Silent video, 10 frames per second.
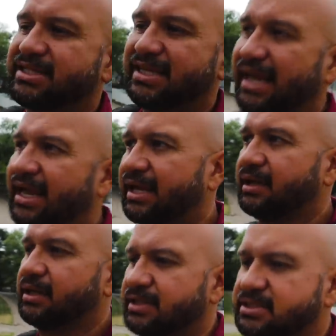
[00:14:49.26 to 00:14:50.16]

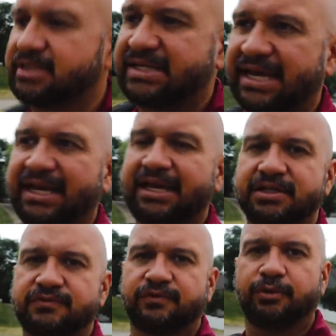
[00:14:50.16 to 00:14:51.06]
Today, let's see, Danny
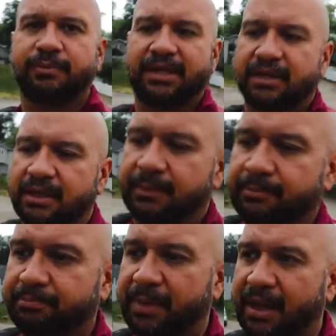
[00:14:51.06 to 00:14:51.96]
is filming
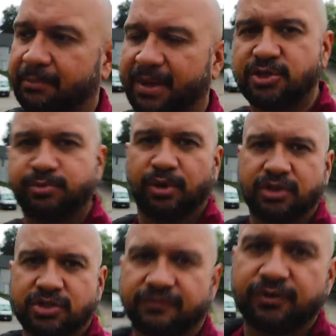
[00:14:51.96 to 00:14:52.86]
uh, Paige
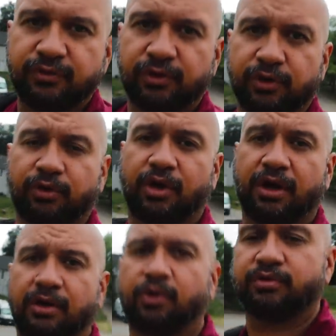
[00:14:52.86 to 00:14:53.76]
a few little
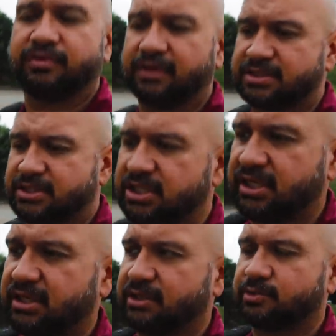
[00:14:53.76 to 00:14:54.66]
uh, holes that
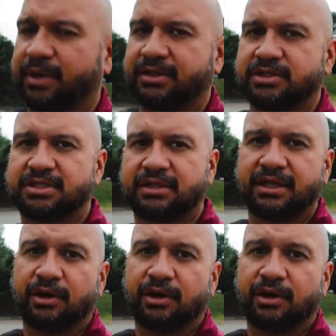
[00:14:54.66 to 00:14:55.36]
she is practicing.